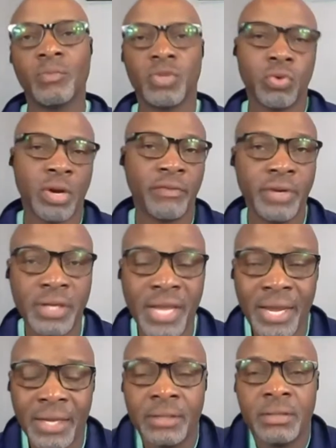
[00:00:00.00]
So every
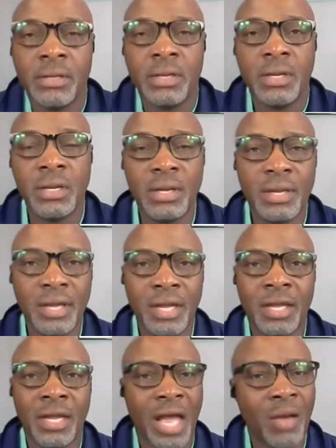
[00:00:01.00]
day,
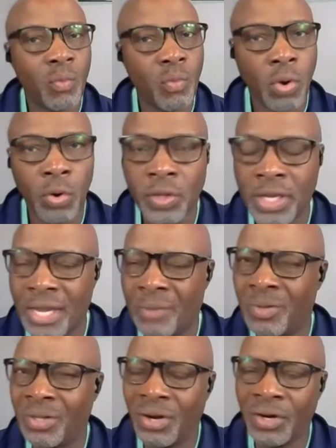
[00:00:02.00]
I'm working,
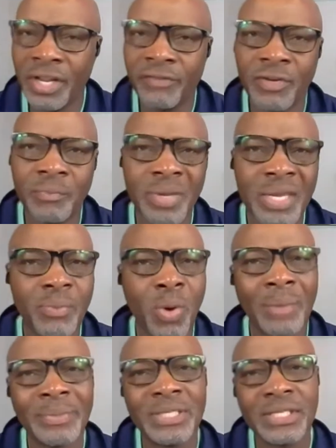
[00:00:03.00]
I'm learning from
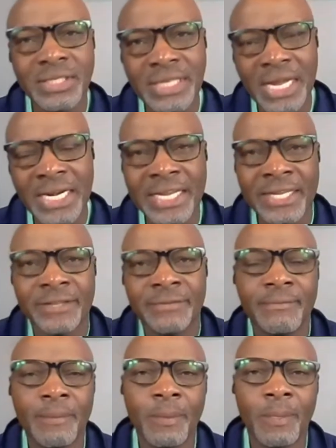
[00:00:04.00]
people, I'm studying,
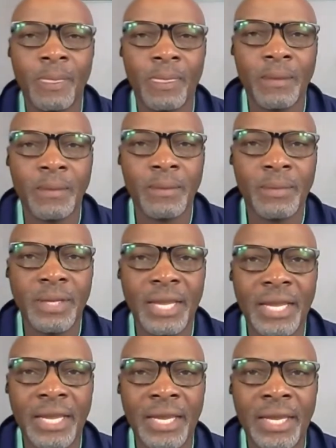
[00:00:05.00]

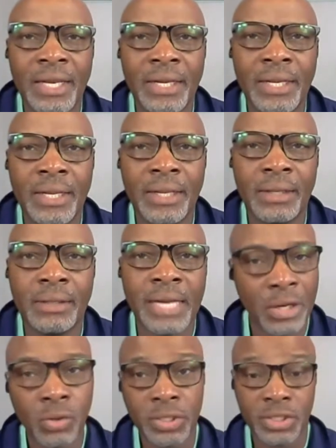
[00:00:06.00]
and
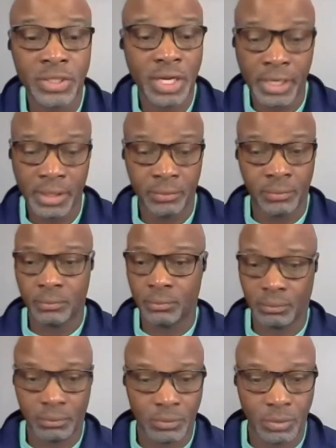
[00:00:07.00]
not only studying
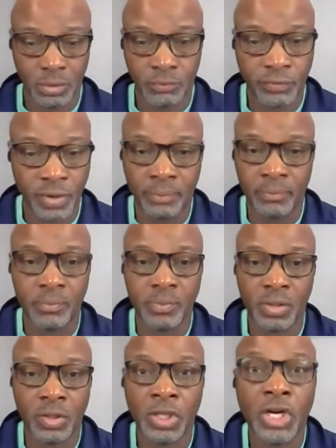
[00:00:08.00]
from
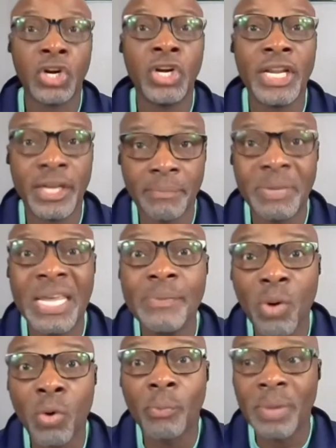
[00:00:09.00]
learned
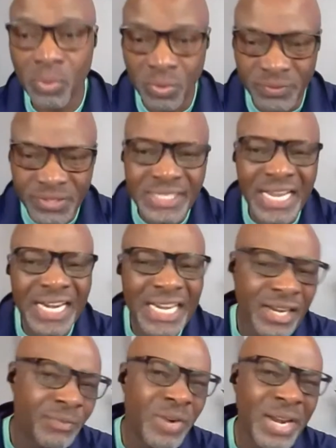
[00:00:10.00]
people who've
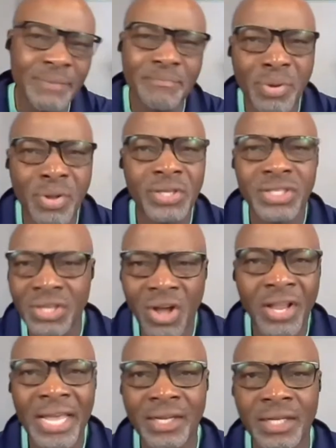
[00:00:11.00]
studied and written books and
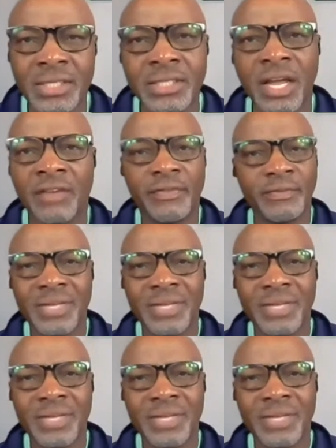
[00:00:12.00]
all that good stuff.